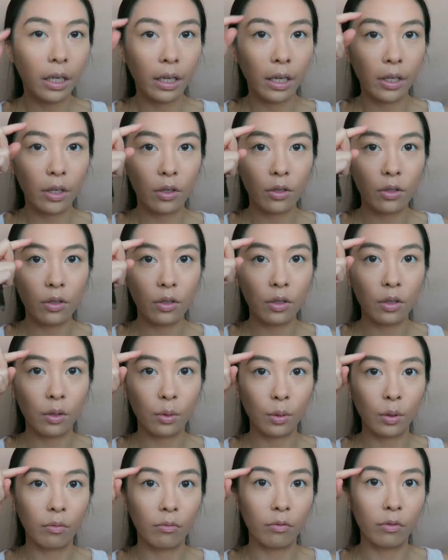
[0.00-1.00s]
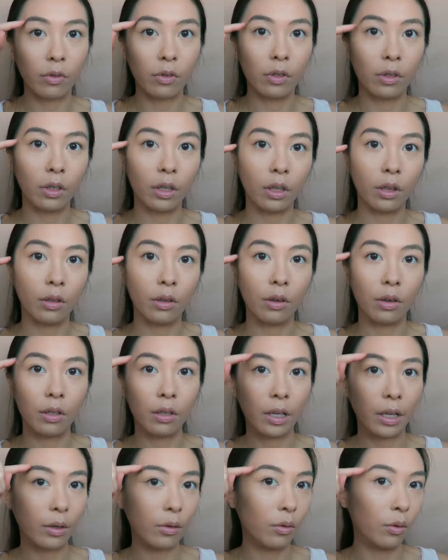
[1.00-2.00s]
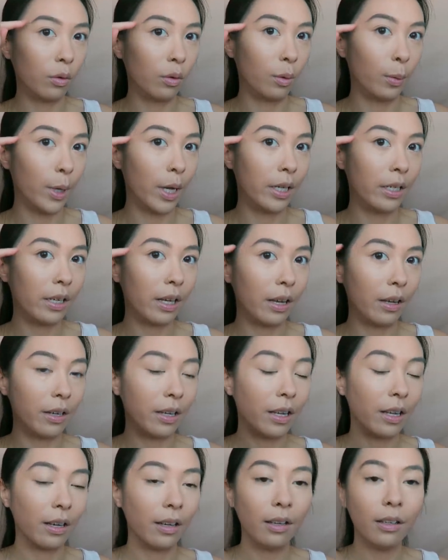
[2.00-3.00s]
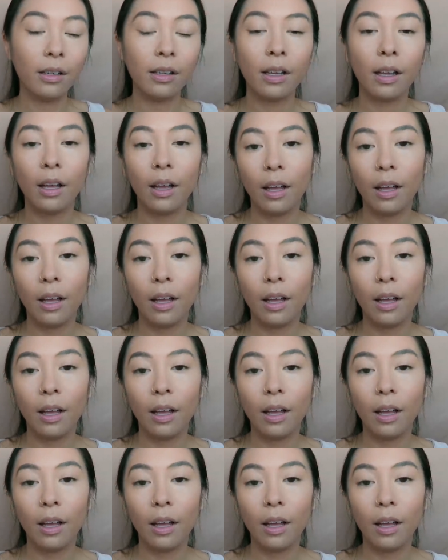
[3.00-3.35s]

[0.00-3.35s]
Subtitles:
and I used to do it really long, like all the way down here,